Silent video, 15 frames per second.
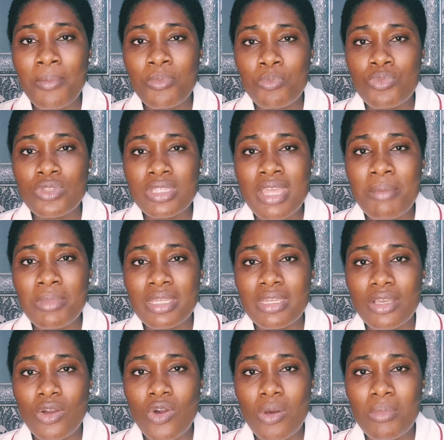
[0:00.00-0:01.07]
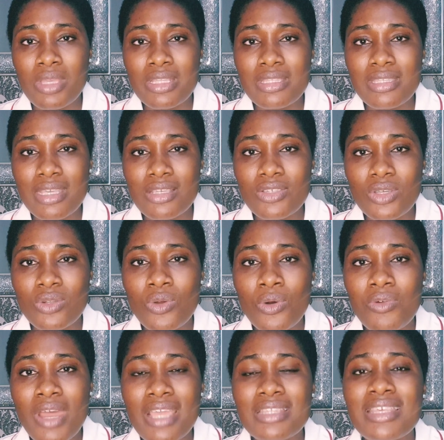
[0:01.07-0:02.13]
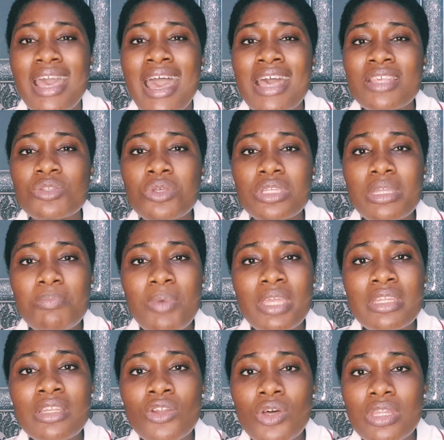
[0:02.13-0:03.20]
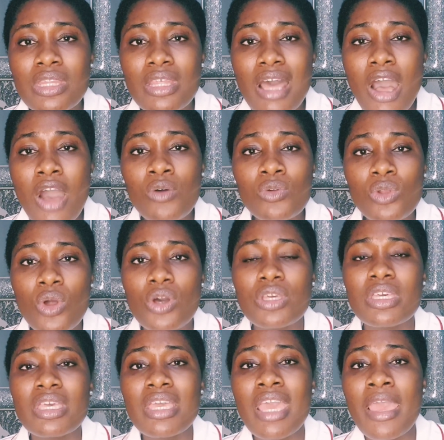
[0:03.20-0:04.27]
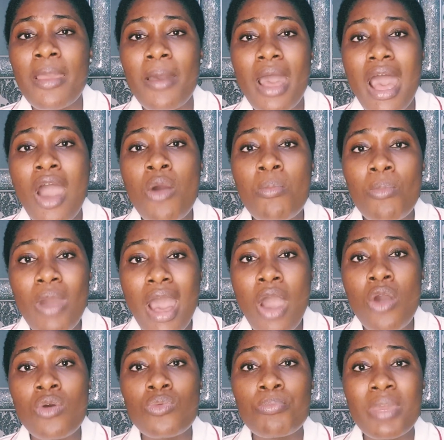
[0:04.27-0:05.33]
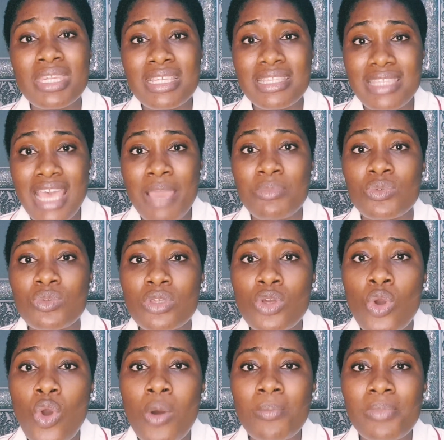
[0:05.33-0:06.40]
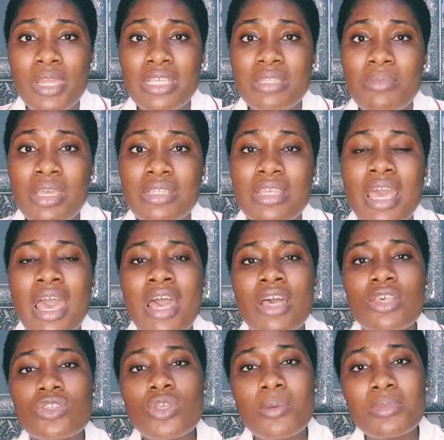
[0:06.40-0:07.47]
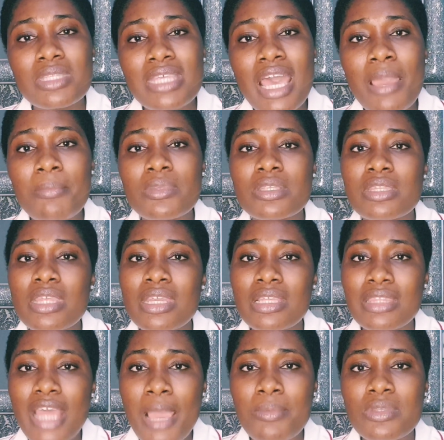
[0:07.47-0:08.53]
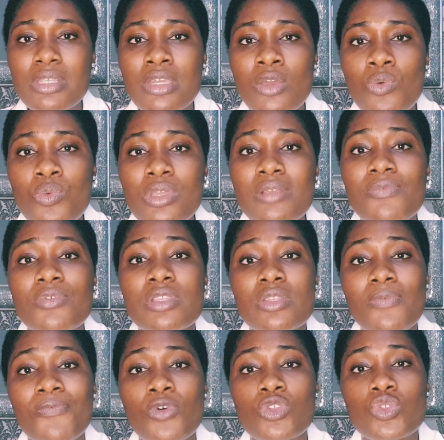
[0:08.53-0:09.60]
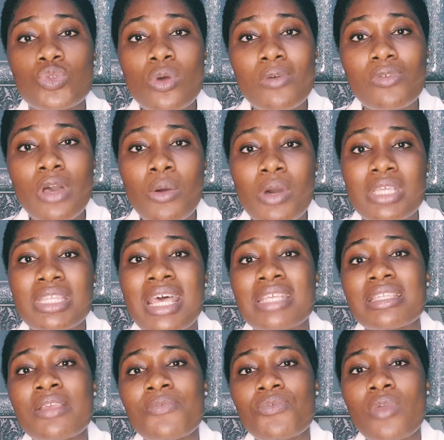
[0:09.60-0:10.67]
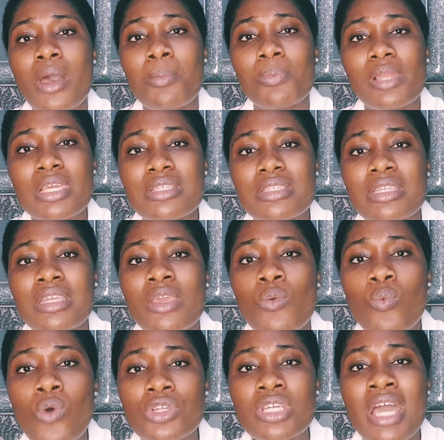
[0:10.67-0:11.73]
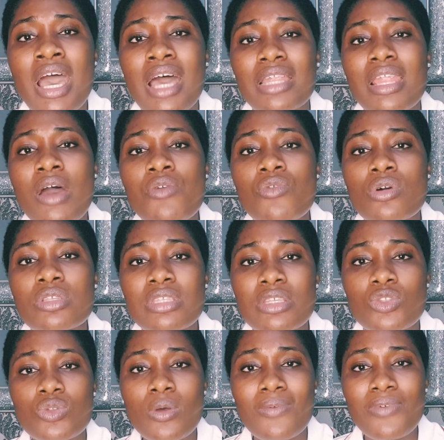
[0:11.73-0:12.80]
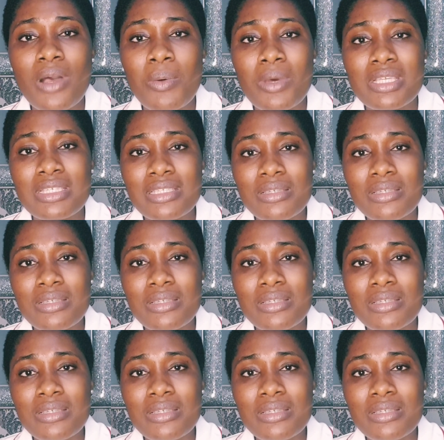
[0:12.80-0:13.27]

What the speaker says: put them in the comment section. All right, so depending on how long, how many times we go on placement, sometimes 3 times in a week, it for 12 hours. That's if you are placed in a ward that runs a 12-hour